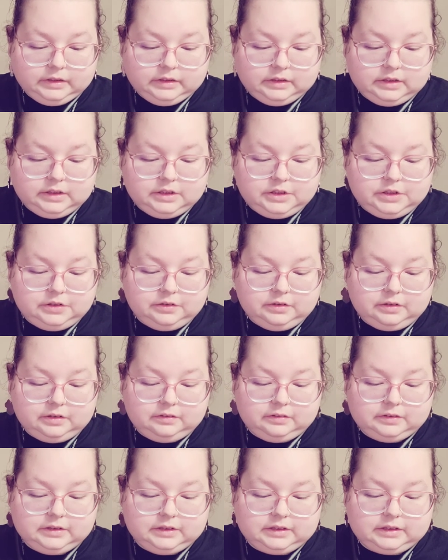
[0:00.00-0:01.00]
Did you
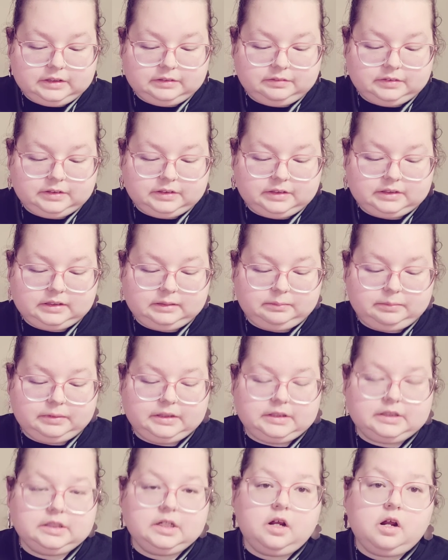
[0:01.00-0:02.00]
always live in the same
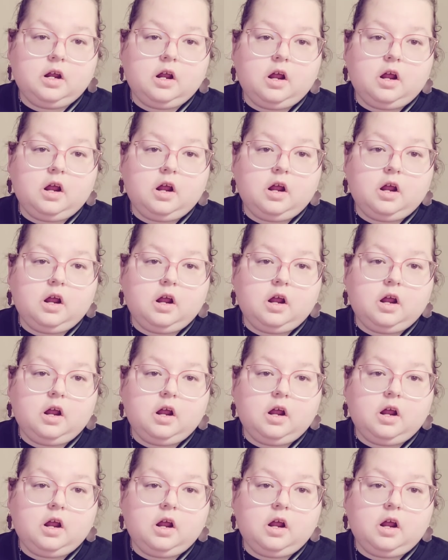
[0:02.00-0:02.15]
place?